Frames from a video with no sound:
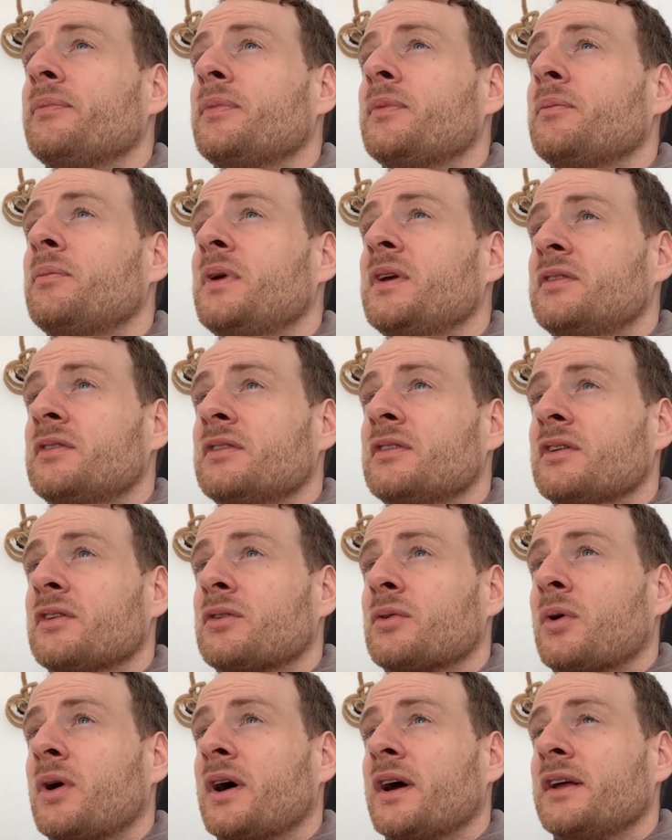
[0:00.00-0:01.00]
pieces of
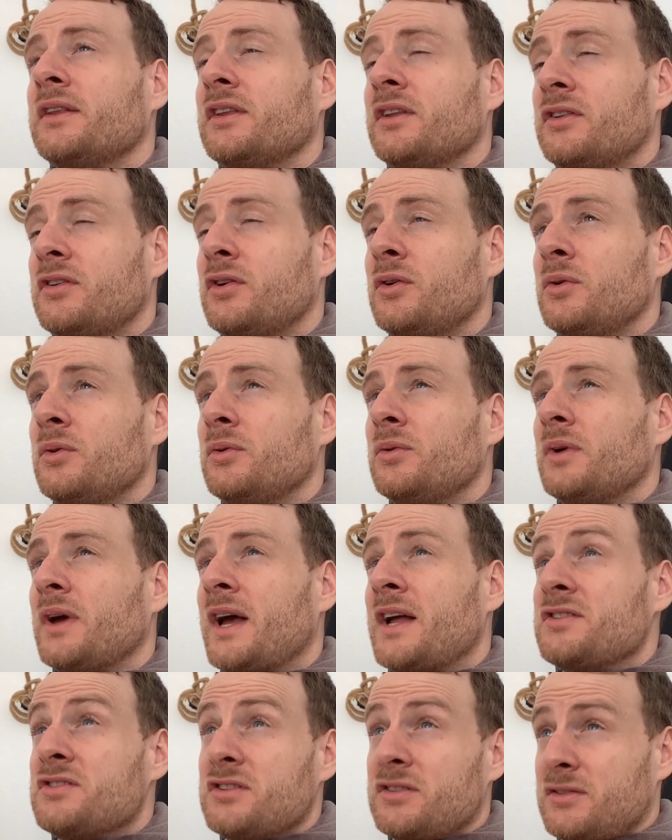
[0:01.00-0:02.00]
twine, the 2
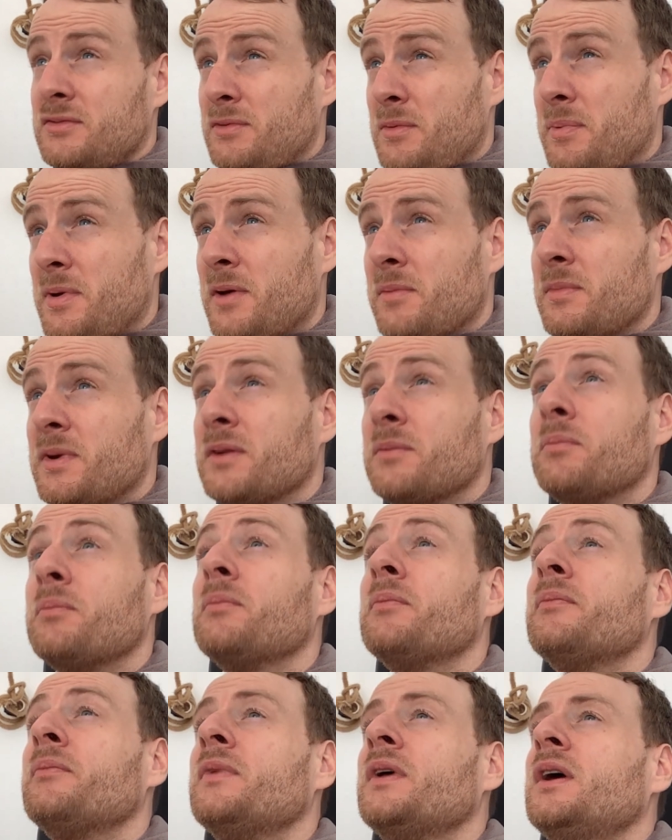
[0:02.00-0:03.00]
edges of the pyramid.
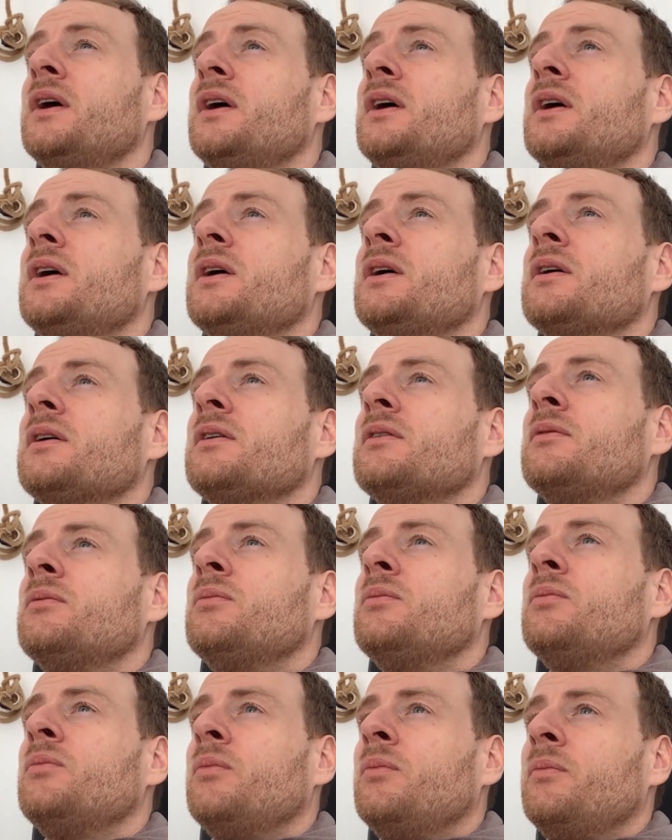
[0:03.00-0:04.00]

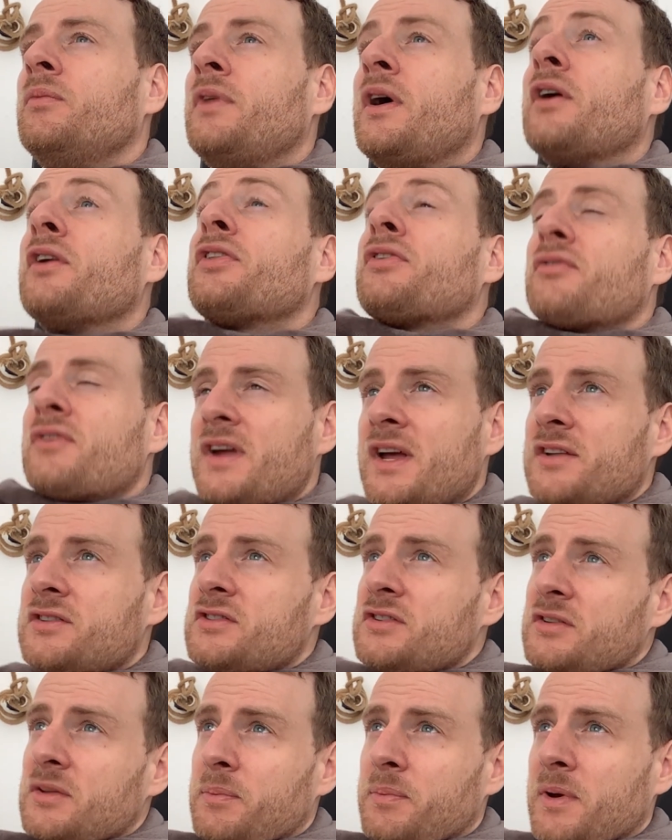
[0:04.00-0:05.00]
There are 3
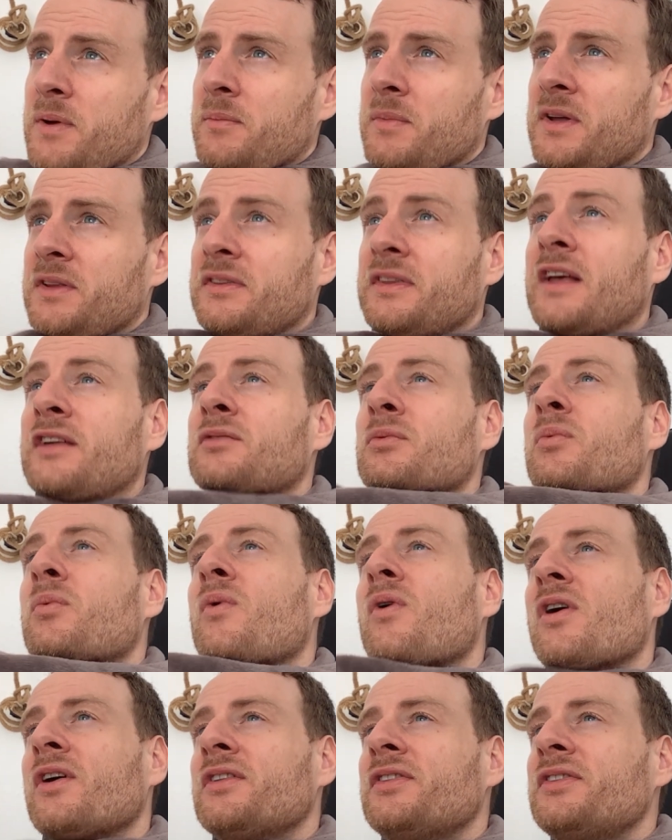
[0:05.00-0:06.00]
edges of the pyramid. There's
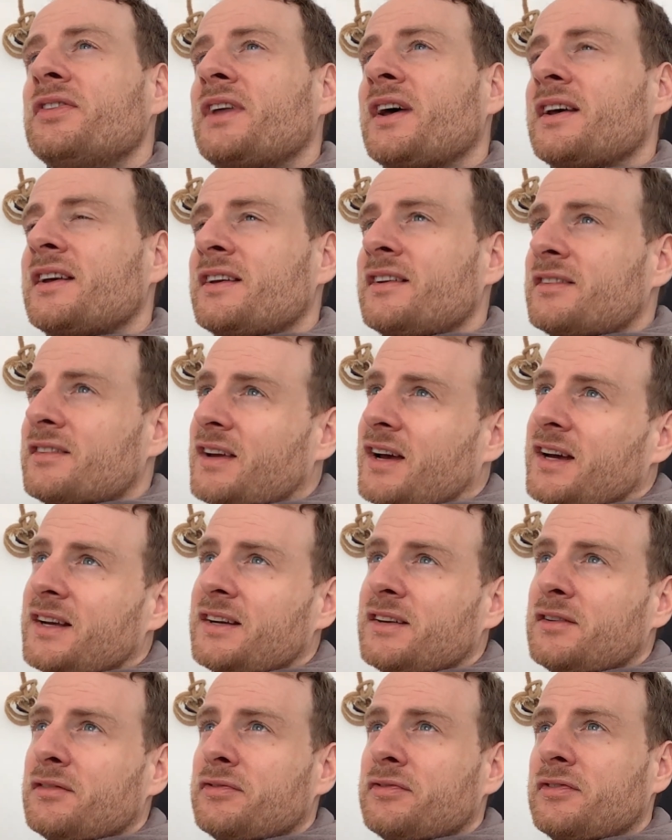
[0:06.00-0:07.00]
one that is kind
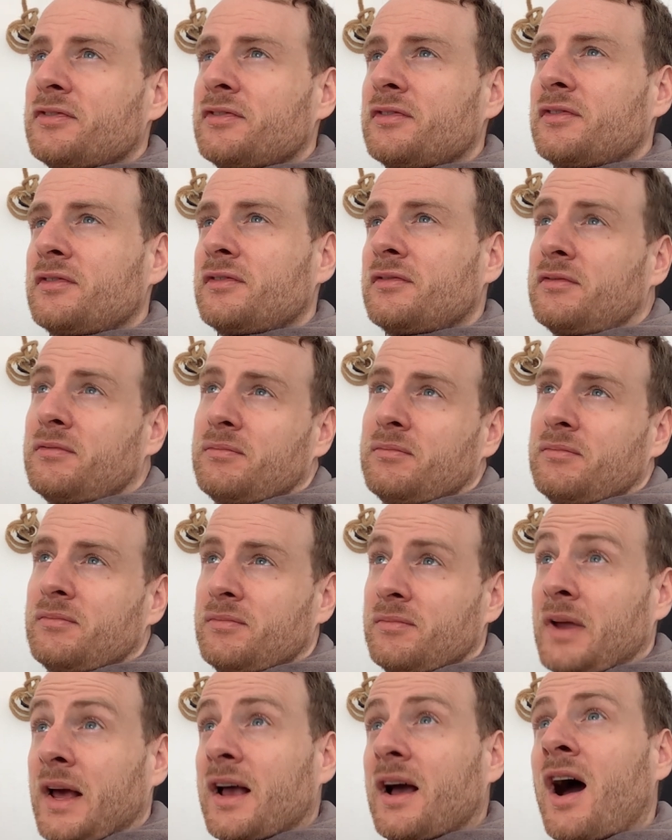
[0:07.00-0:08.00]
of
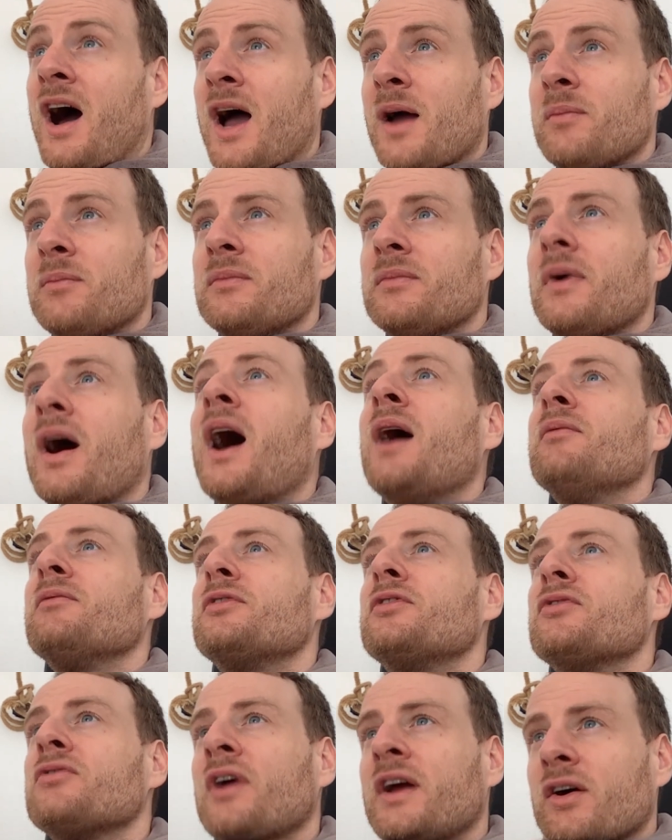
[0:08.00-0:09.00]
like I'm
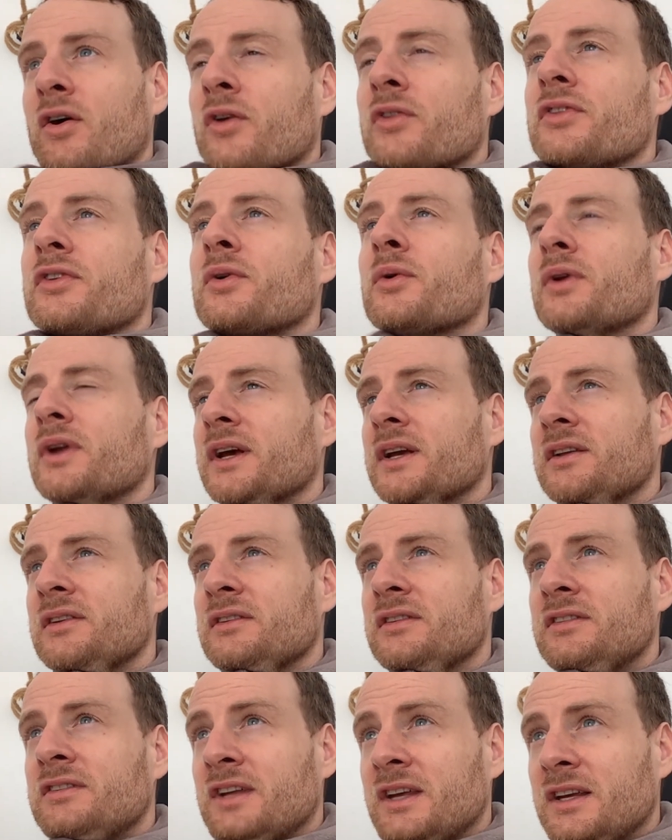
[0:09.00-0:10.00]
straight onto it and I can
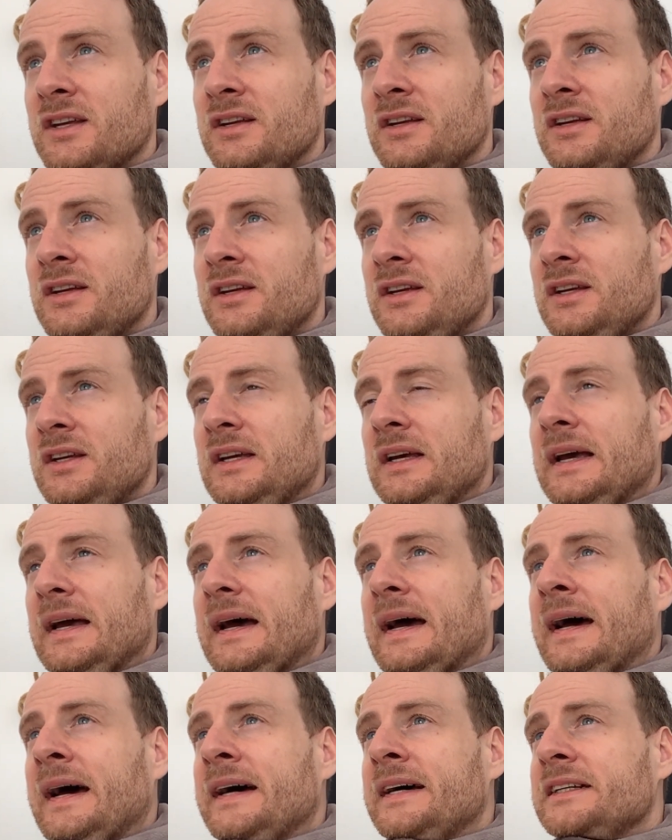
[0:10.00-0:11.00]
see,
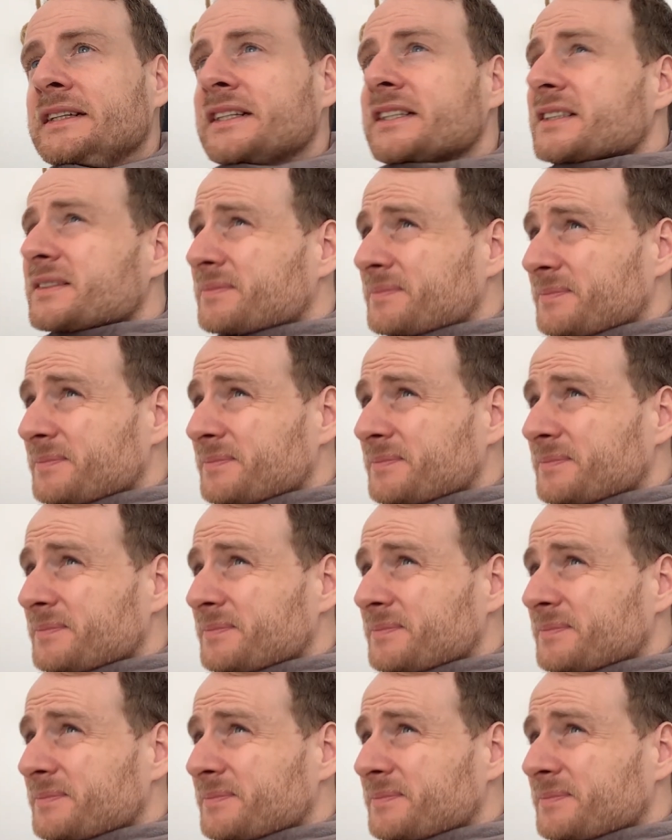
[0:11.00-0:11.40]
and